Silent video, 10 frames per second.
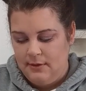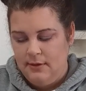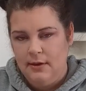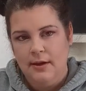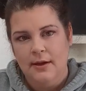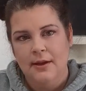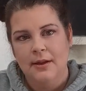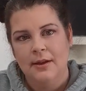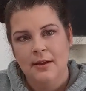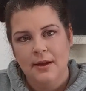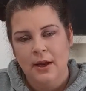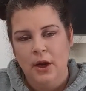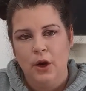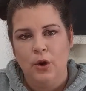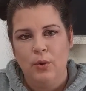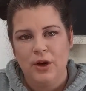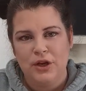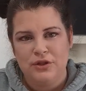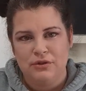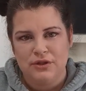I don't want to
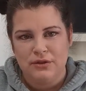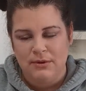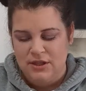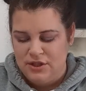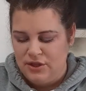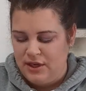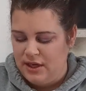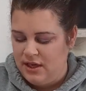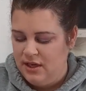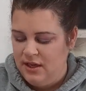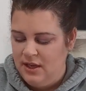do too much today.